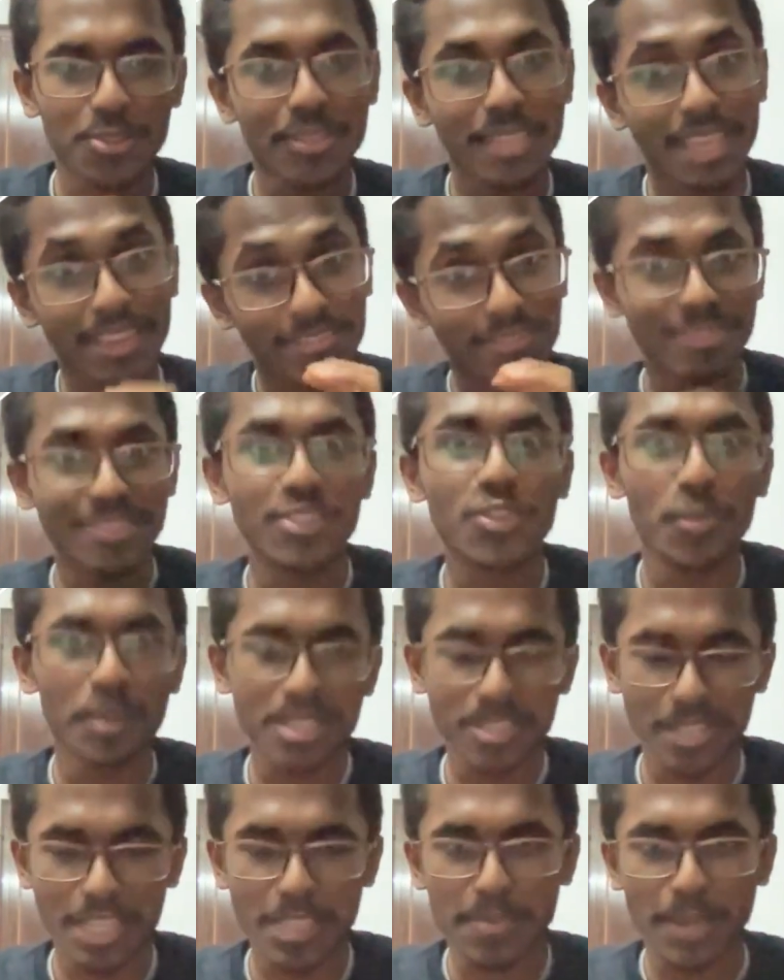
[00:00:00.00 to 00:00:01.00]
They are so much
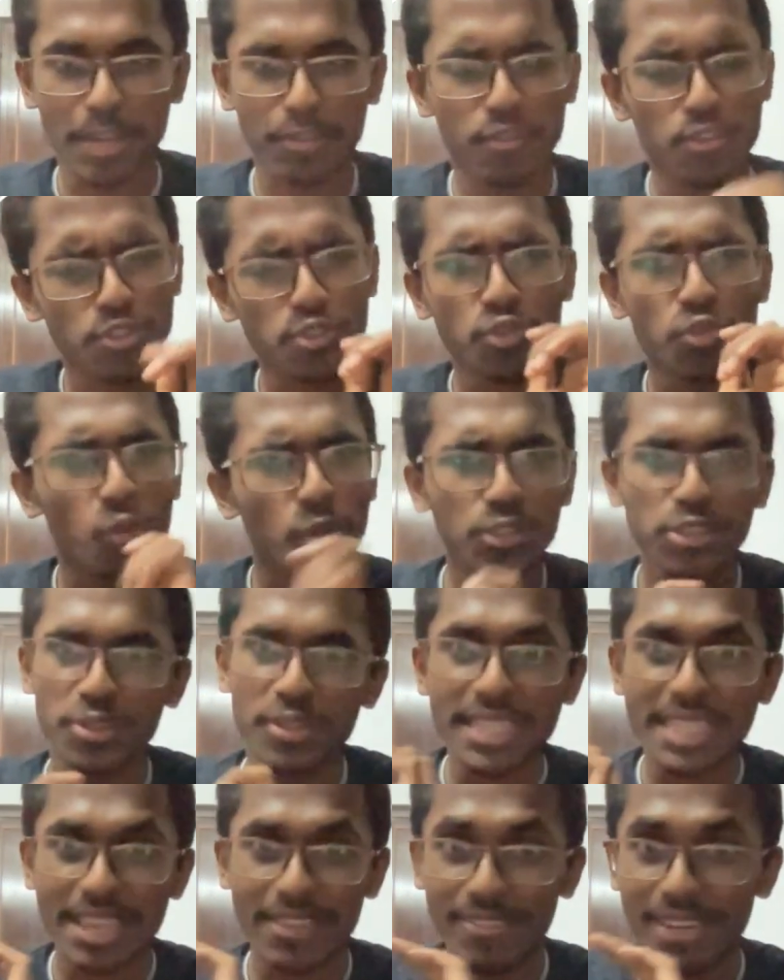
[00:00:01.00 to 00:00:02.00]
respectful. So no
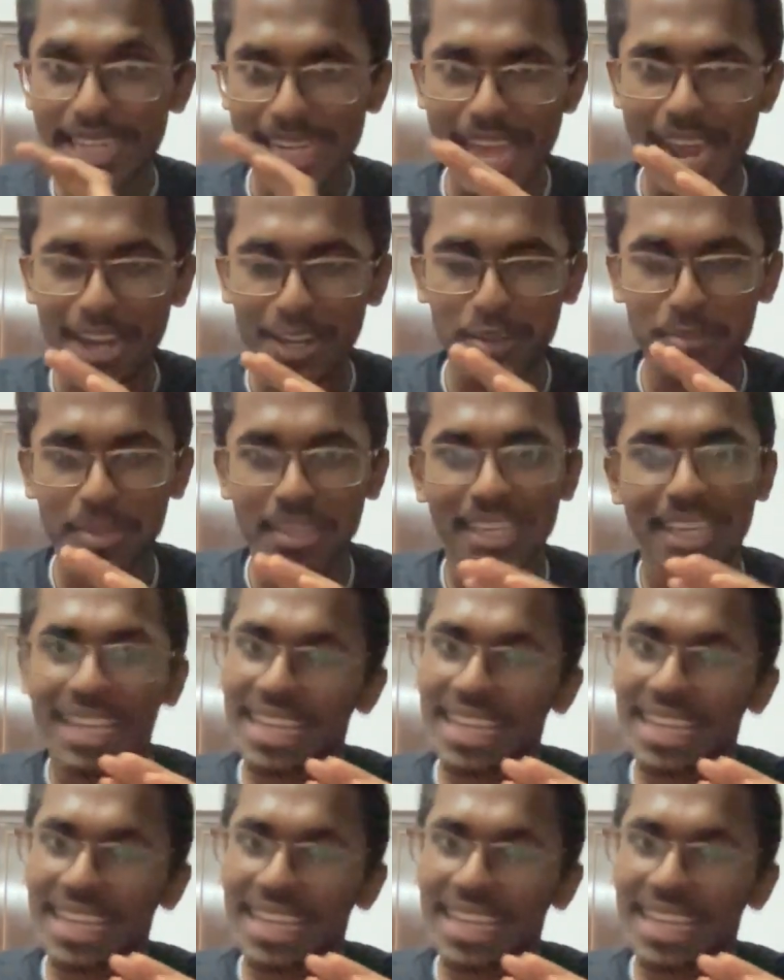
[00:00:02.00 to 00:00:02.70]
students ever dare to me.